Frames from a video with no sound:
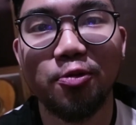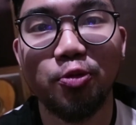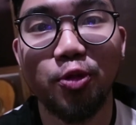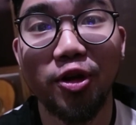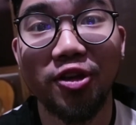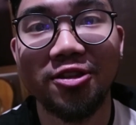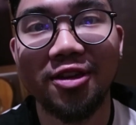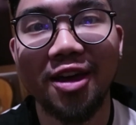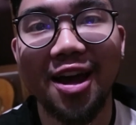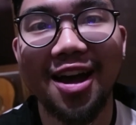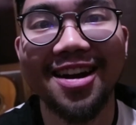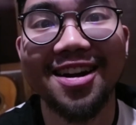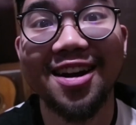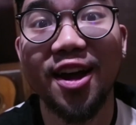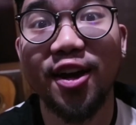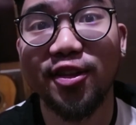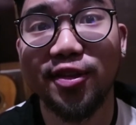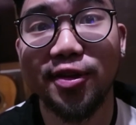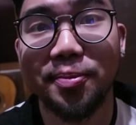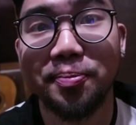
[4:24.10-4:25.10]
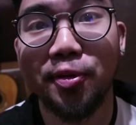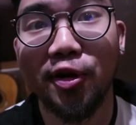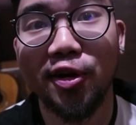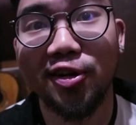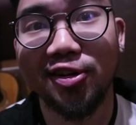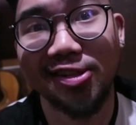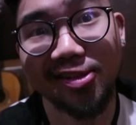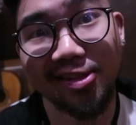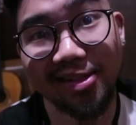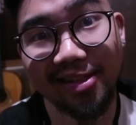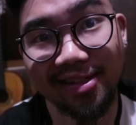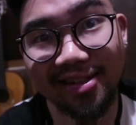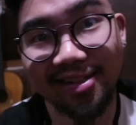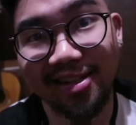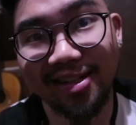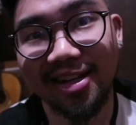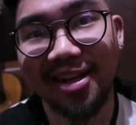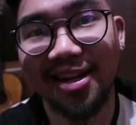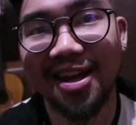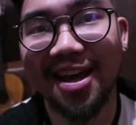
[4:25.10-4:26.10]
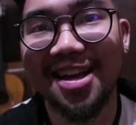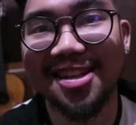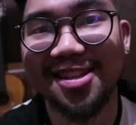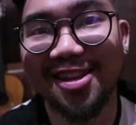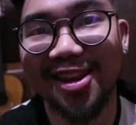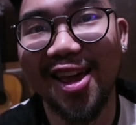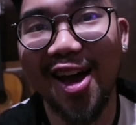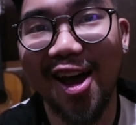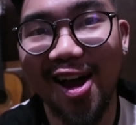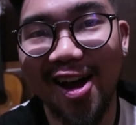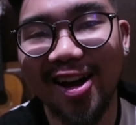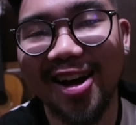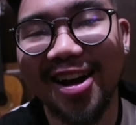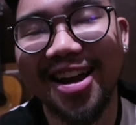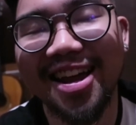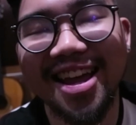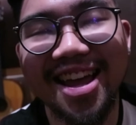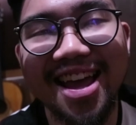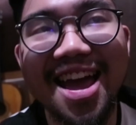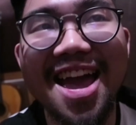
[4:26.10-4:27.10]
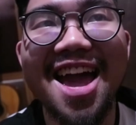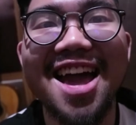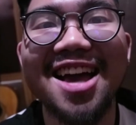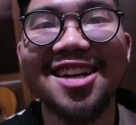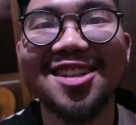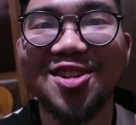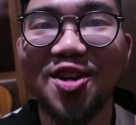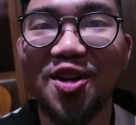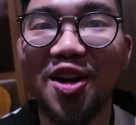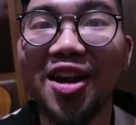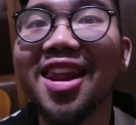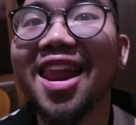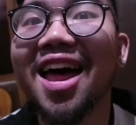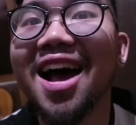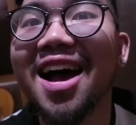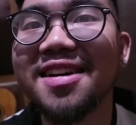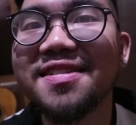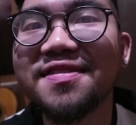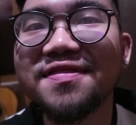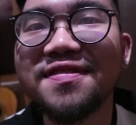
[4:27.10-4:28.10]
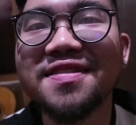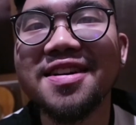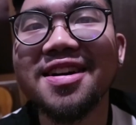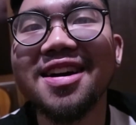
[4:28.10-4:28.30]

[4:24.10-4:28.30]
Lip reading: with another person as long as you're alive.